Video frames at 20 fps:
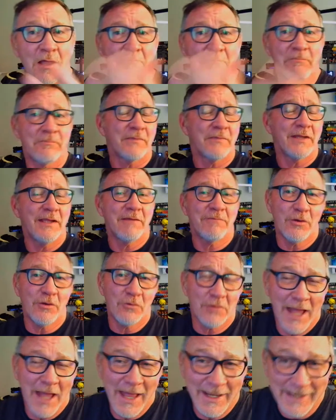if you
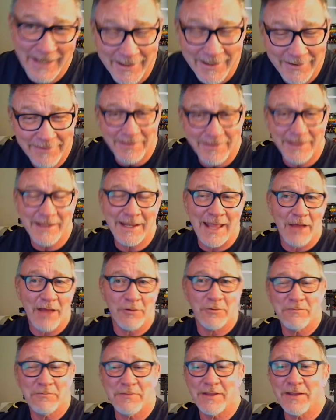got anything out
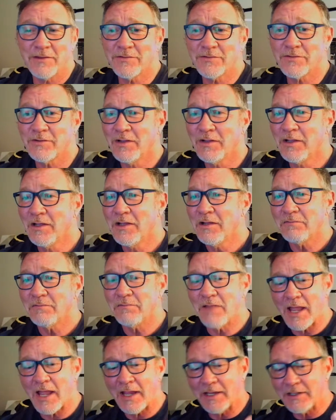of this,
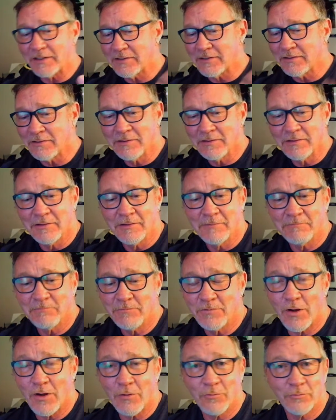like
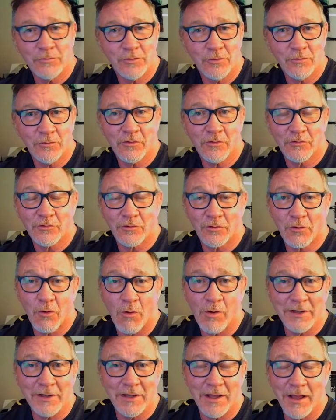don't do the
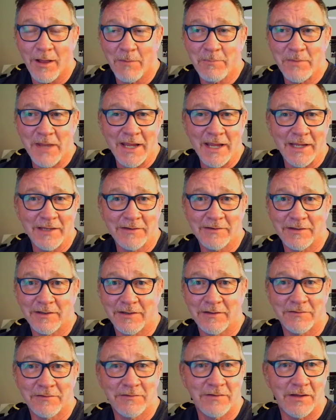Sequoia update
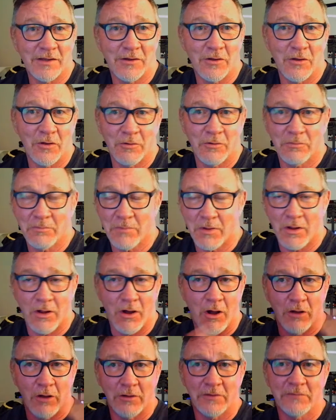until
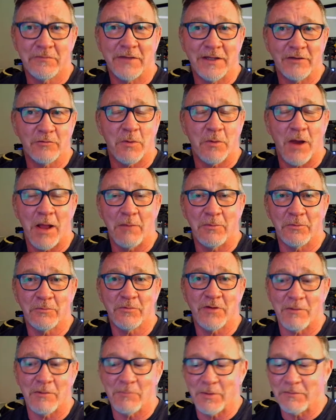all of these problems
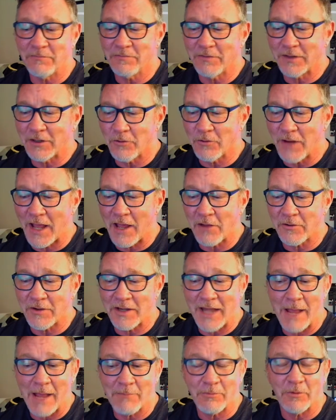have been figured out and
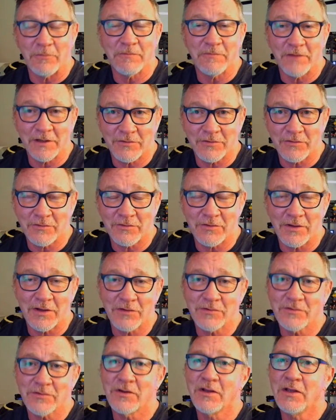Apple fixes
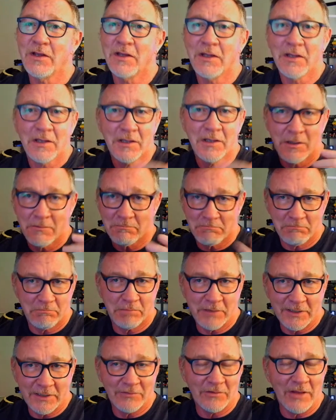this,
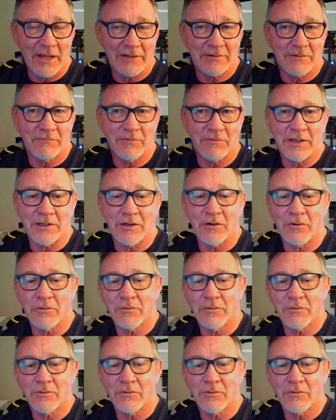please like the video.